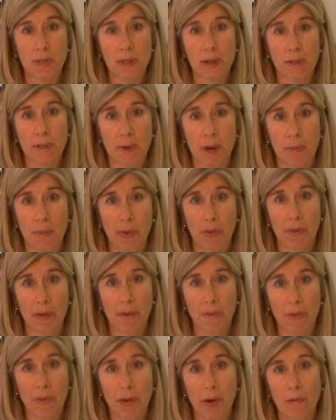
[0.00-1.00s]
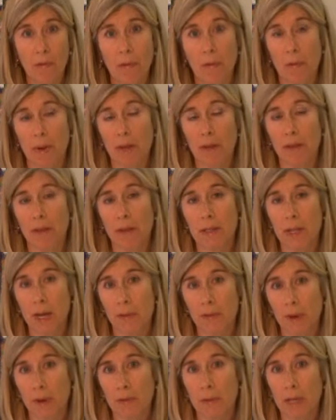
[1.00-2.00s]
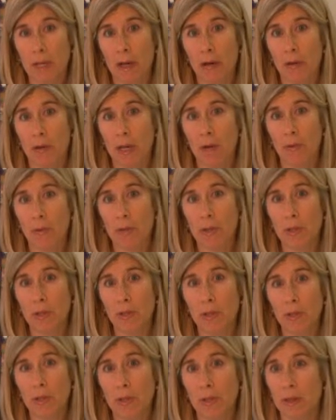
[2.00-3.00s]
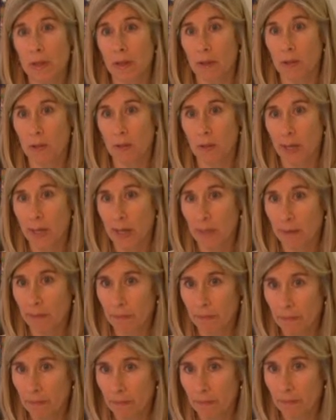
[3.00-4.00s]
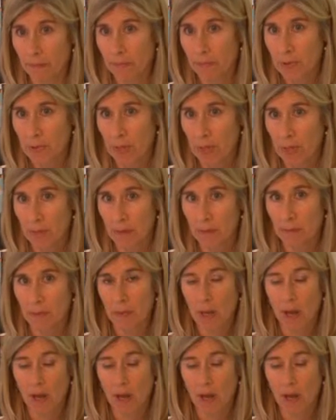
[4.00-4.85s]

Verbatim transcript: that might be left there from when the Tom Nevers area was used as a training site